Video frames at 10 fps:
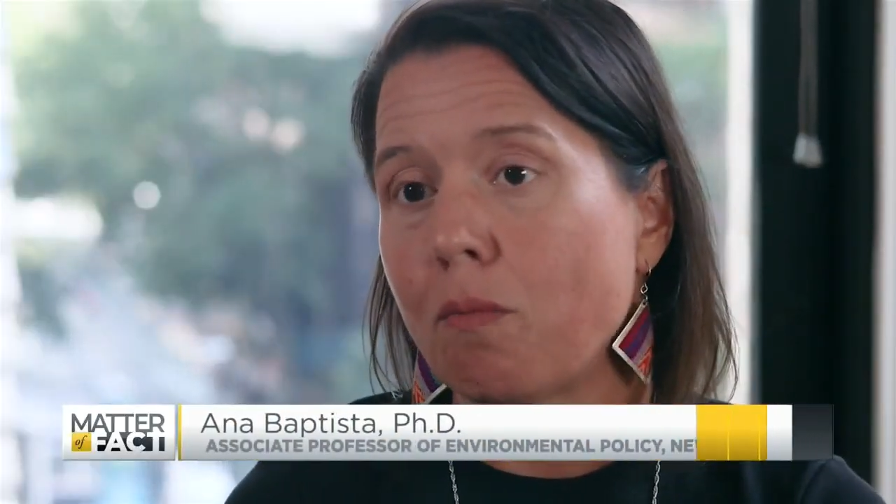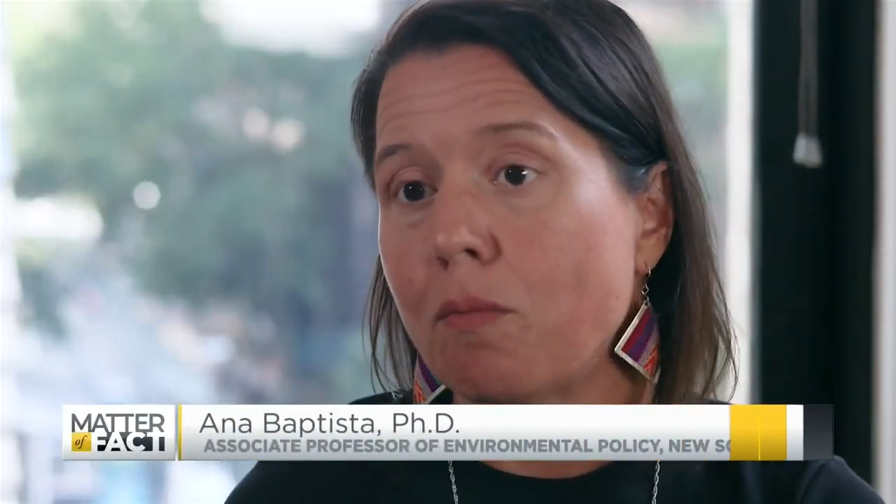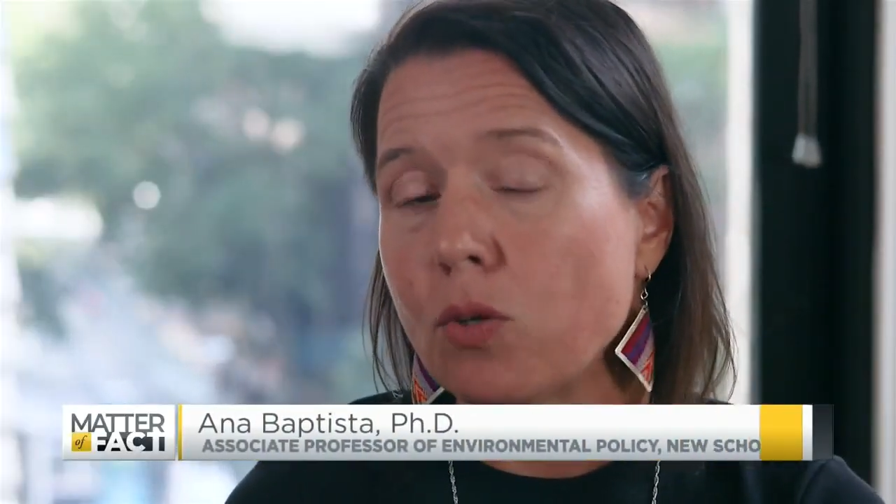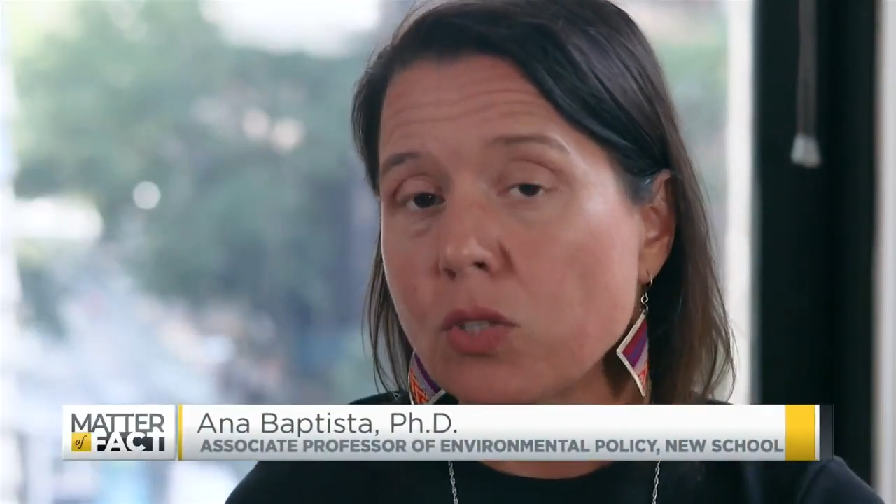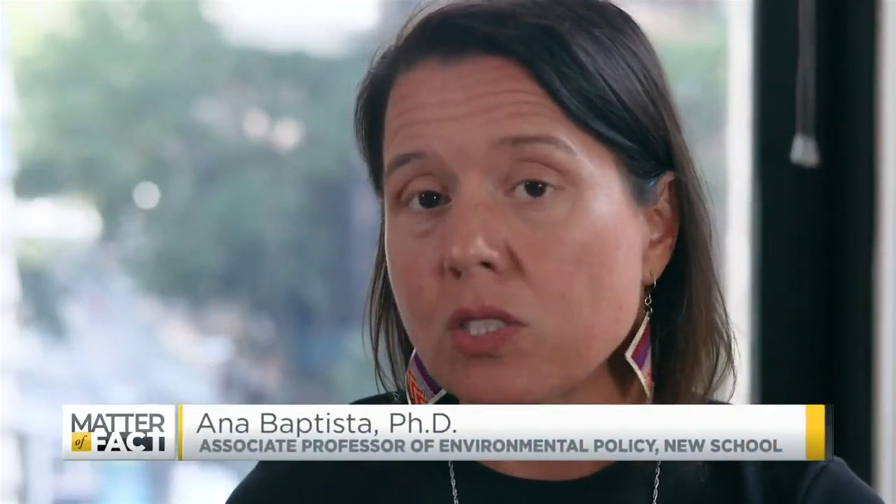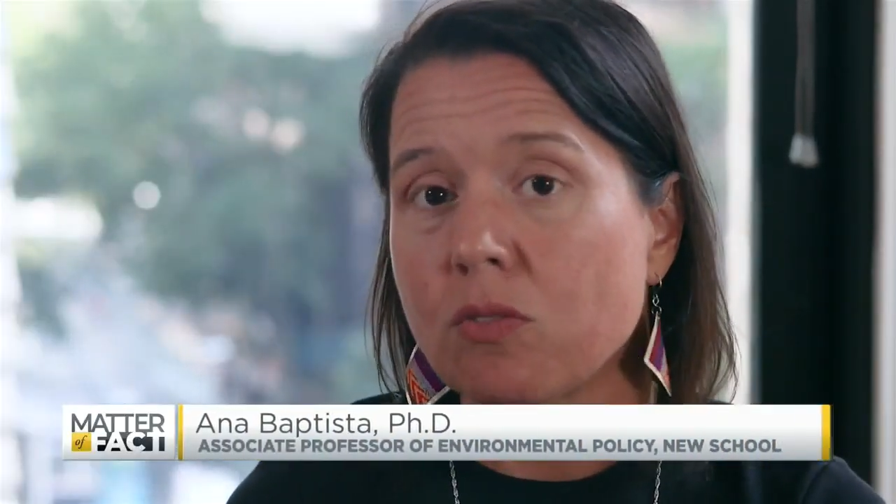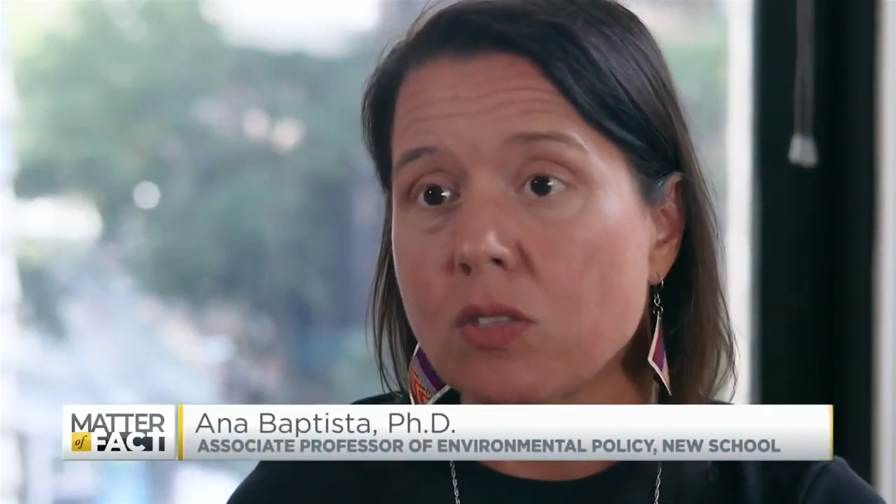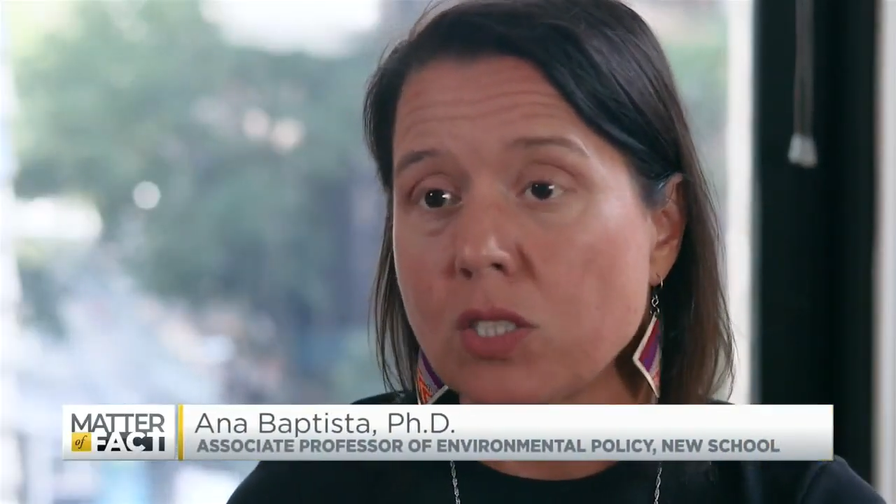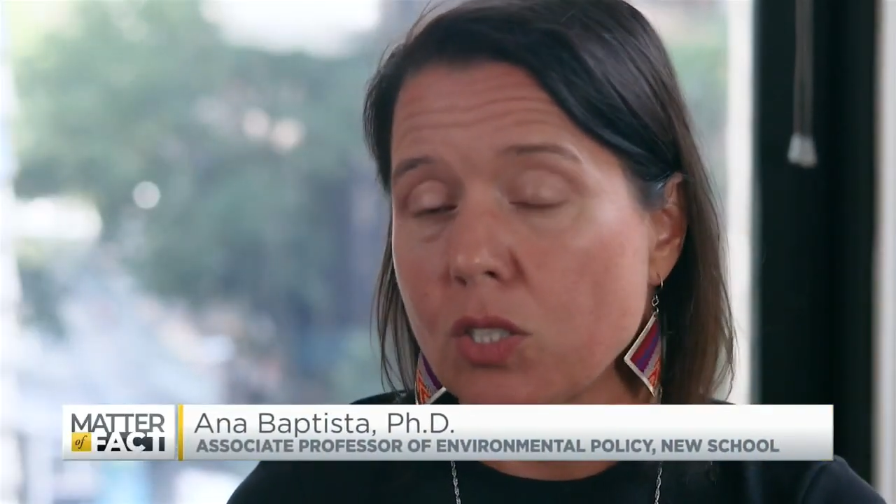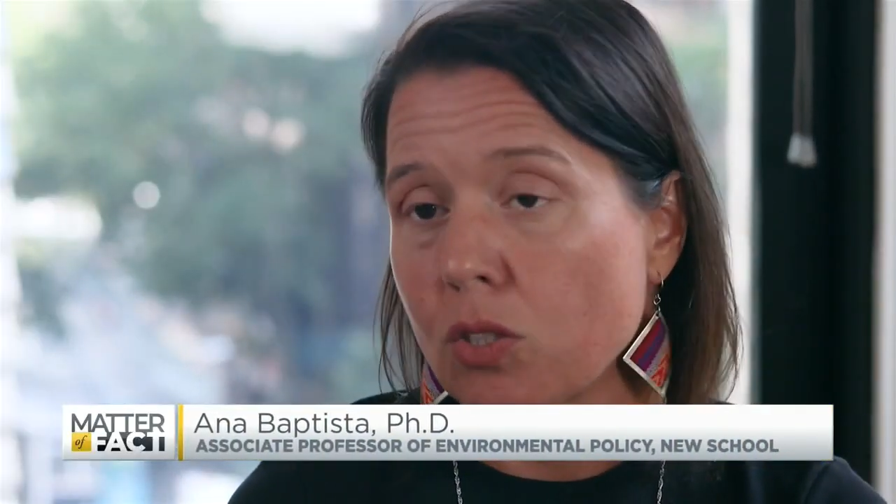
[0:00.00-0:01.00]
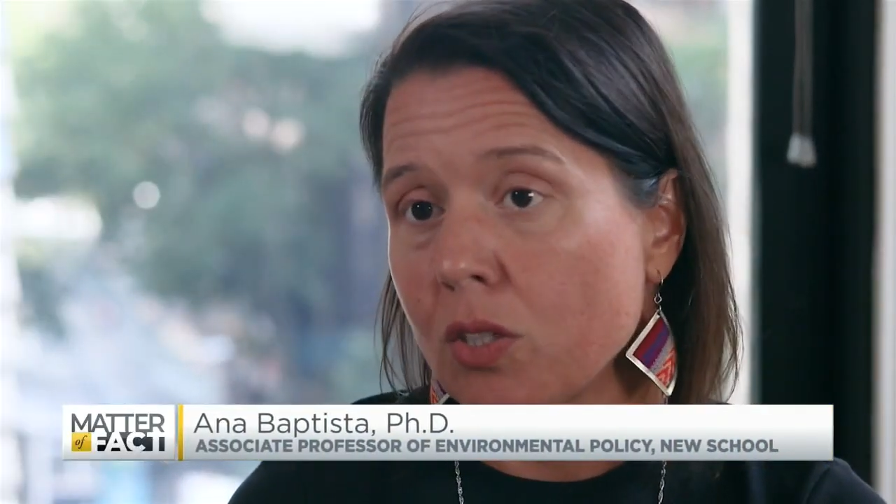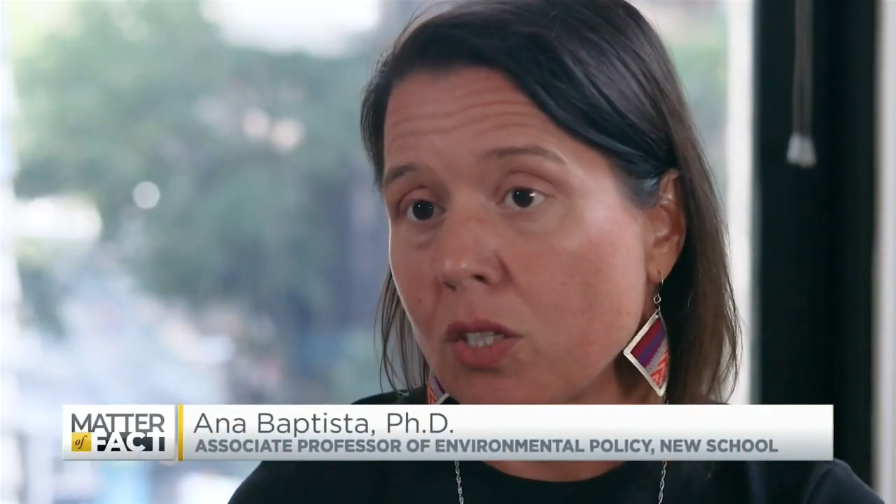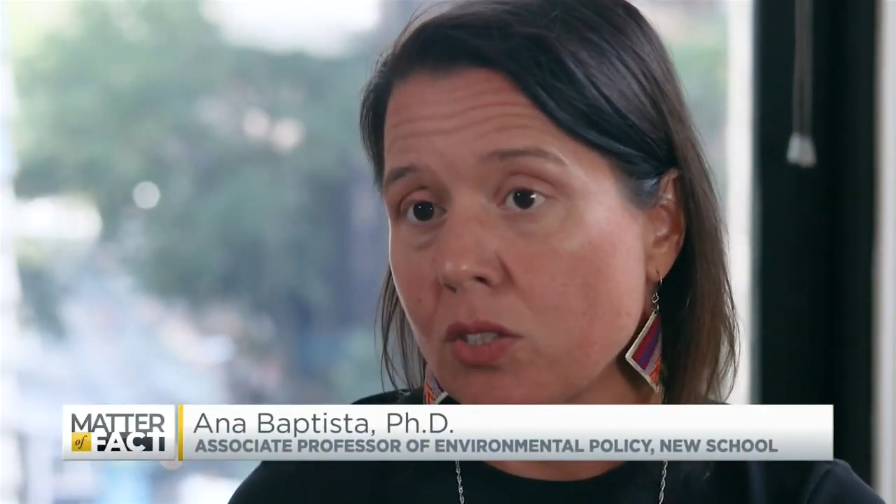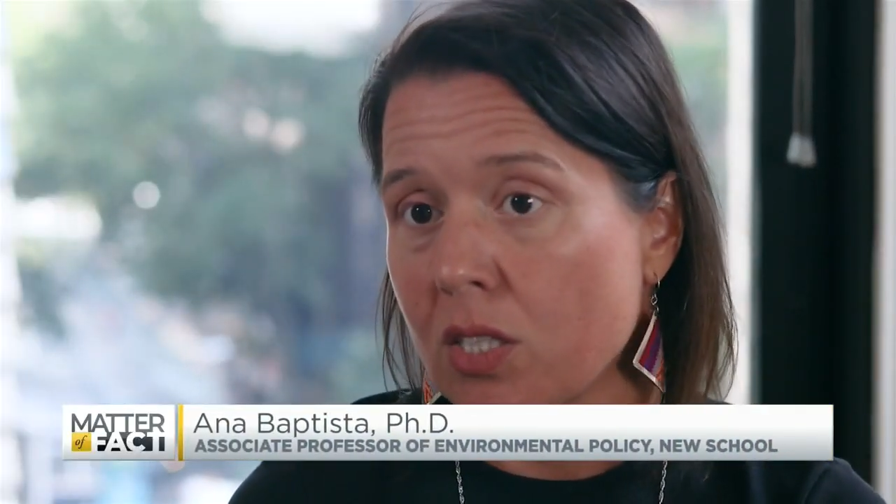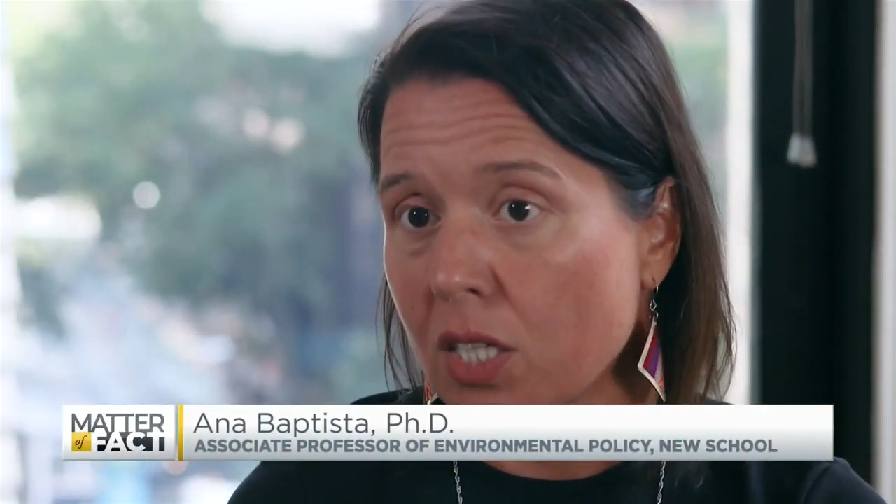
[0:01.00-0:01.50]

most of incinerators in